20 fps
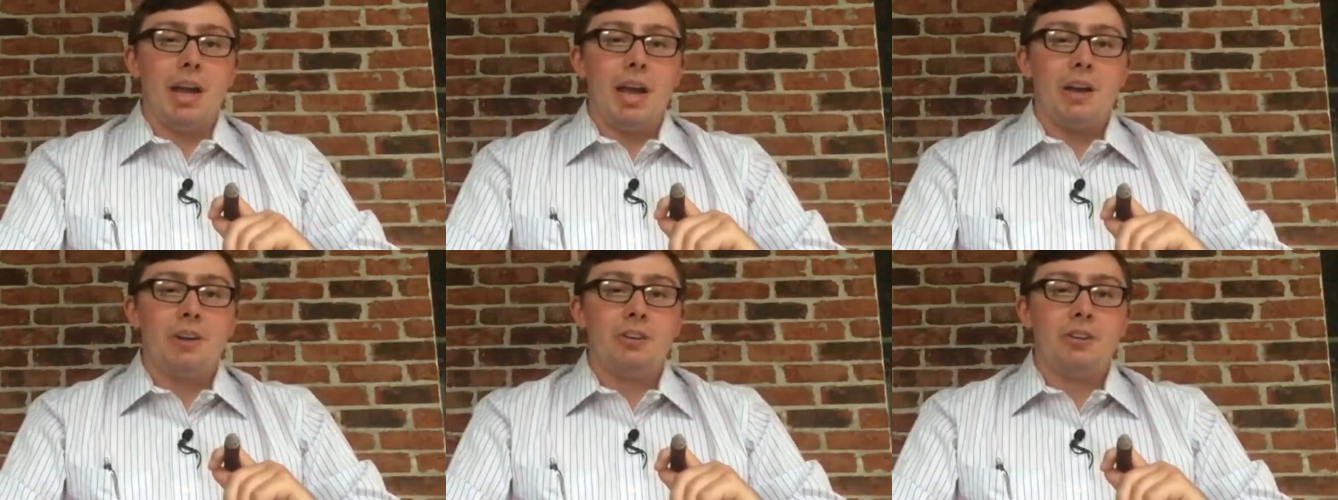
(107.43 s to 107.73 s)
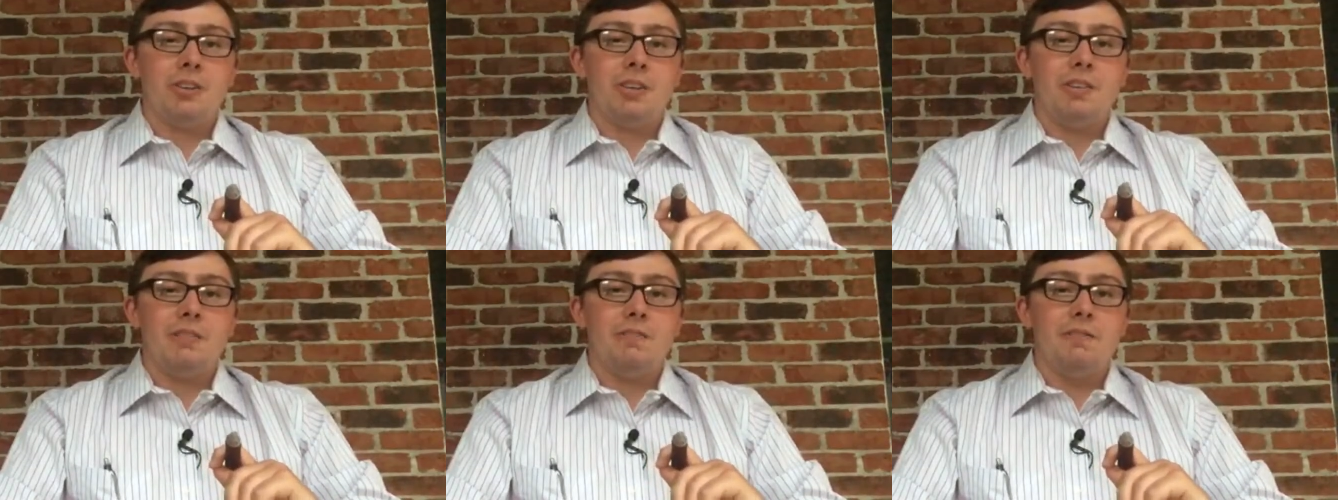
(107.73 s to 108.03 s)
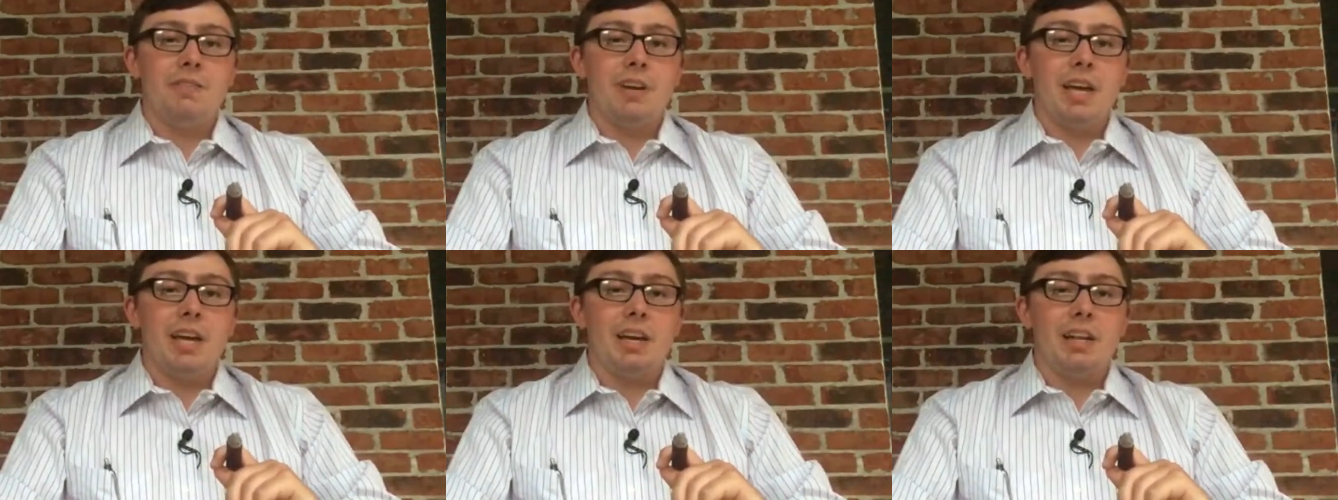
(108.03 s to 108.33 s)
Ashley
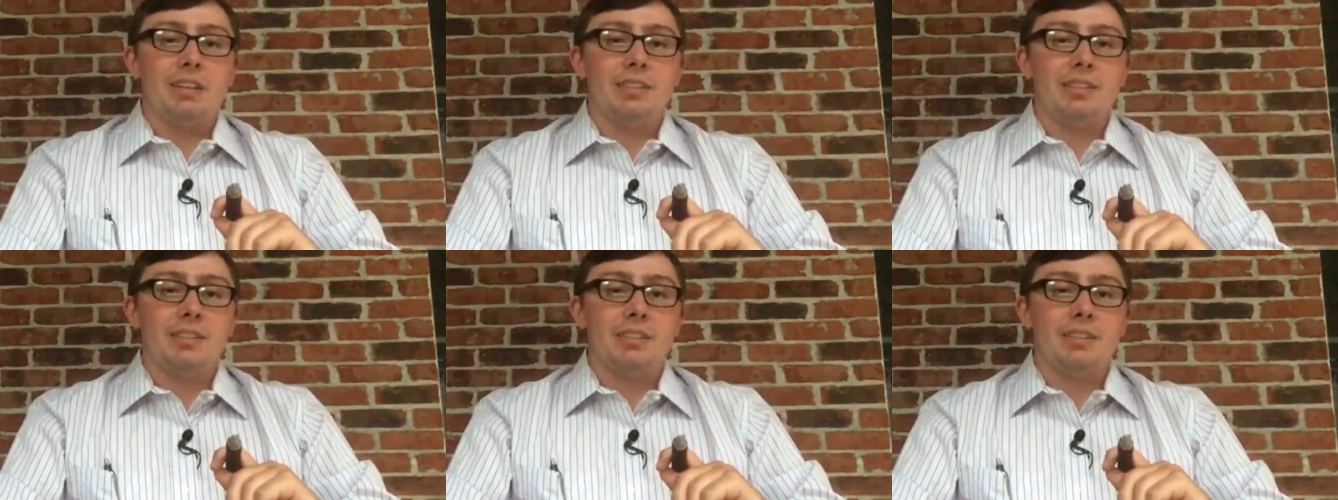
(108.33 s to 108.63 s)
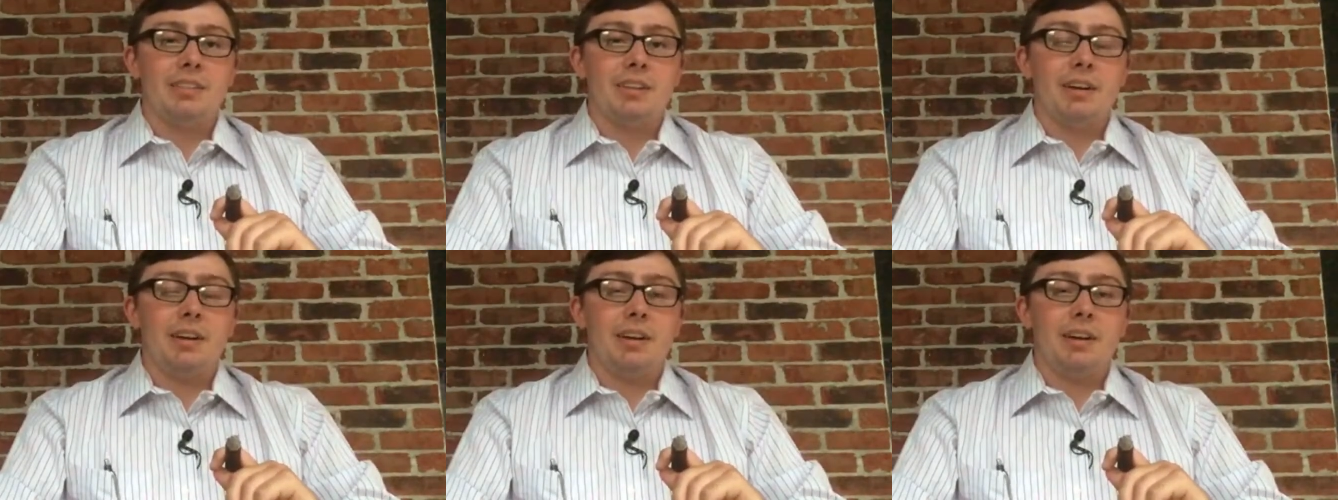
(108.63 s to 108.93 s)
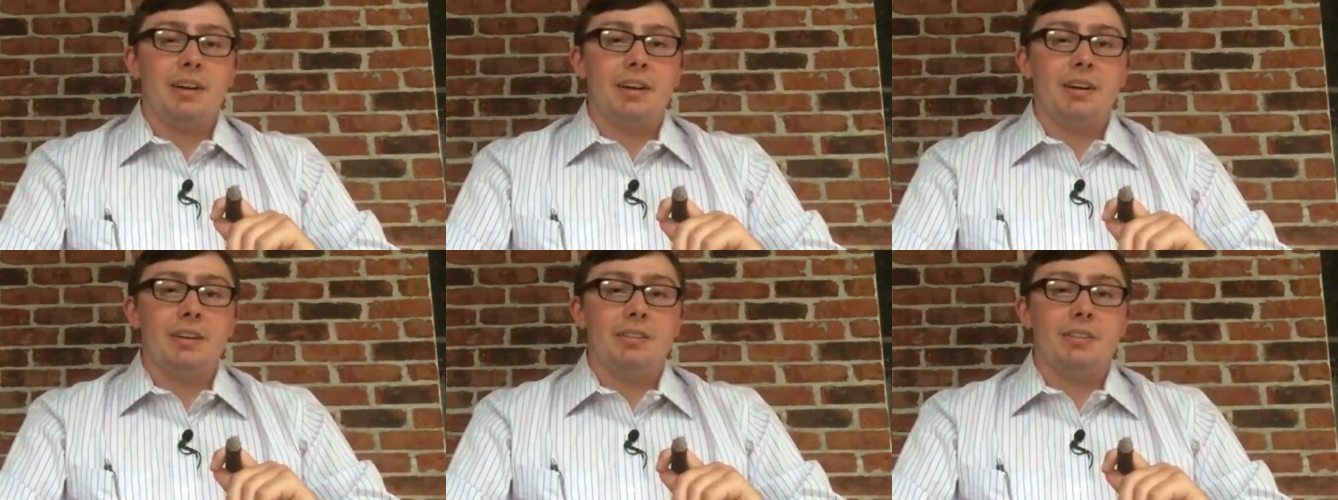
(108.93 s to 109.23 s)
Vance.
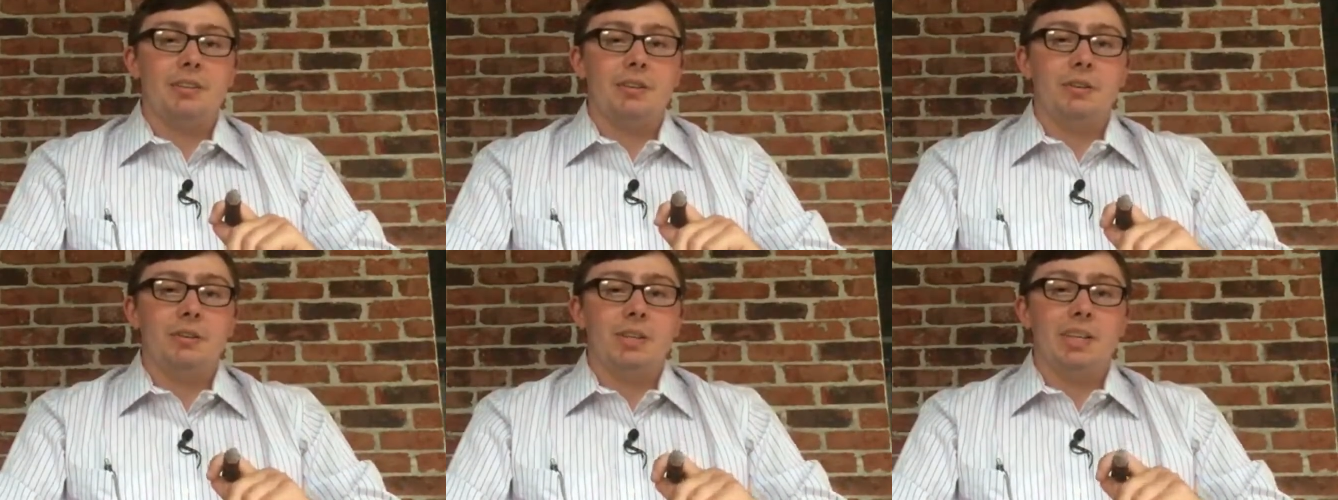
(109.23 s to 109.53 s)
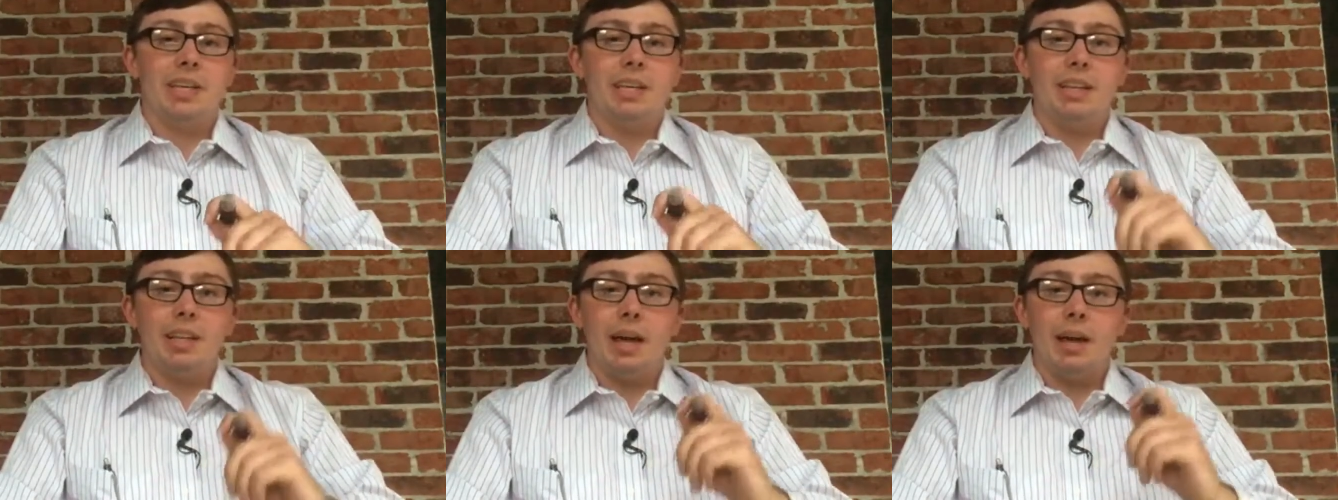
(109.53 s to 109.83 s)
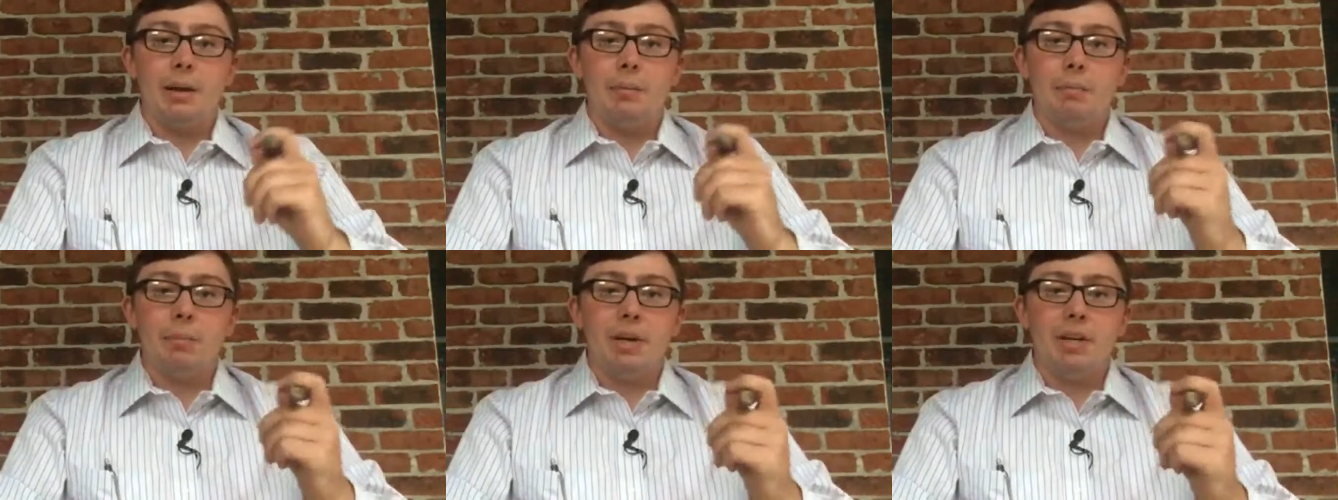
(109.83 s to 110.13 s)
It's called
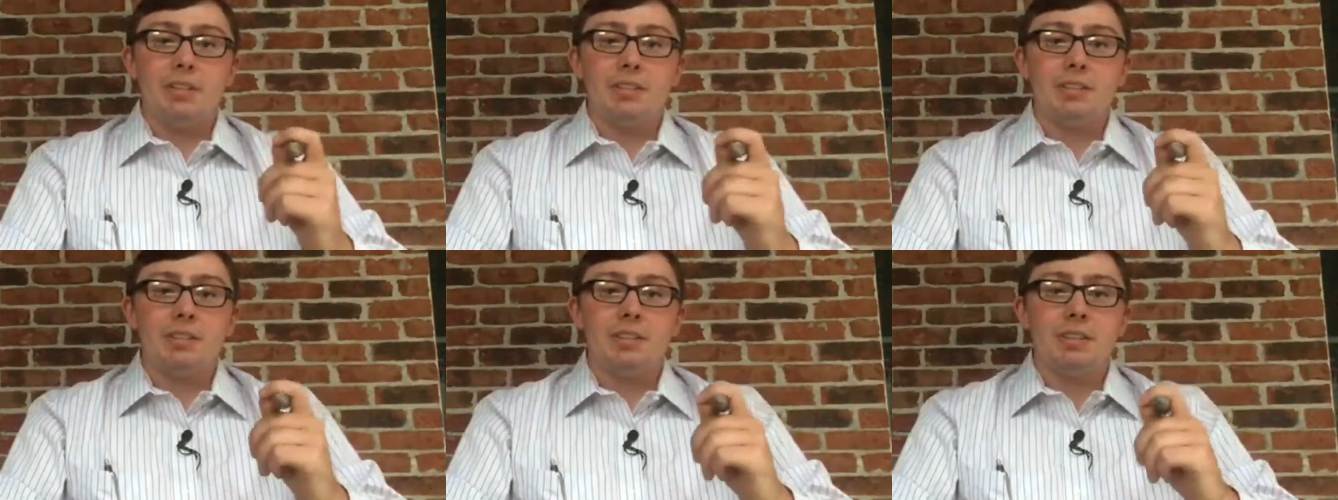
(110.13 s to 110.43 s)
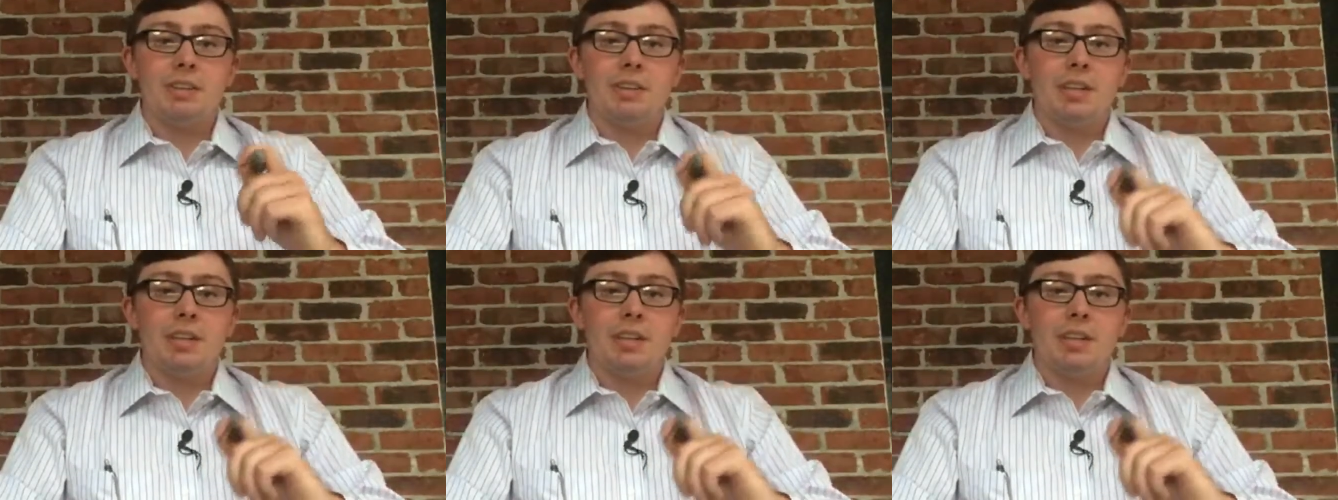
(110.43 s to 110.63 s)
Elon Musk,